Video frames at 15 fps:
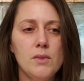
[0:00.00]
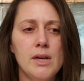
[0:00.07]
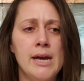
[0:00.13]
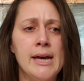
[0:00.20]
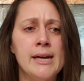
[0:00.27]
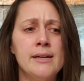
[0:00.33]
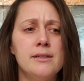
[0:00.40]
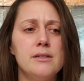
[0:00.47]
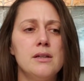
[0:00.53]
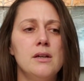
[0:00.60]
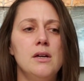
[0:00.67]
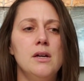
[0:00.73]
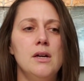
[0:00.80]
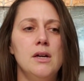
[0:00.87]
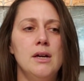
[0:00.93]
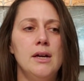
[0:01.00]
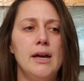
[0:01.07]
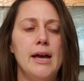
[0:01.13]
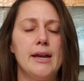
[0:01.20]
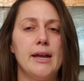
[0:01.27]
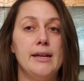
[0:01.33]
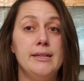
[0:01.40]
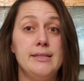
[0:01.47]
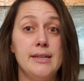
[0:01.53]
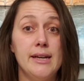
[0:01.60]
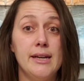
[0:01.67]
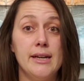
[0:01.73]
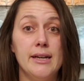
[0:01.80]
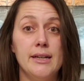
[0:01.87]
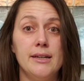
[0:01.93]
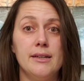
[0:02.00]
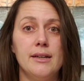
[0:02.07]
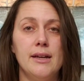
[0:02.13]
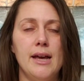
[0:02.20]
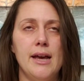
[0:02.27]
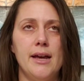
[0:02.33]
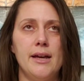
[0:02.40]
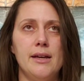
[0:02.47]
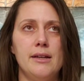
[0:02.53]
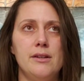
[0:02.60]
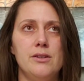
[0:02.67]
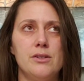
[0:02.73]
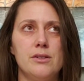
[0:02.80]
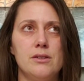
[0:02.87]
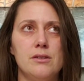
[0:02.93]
And I did. And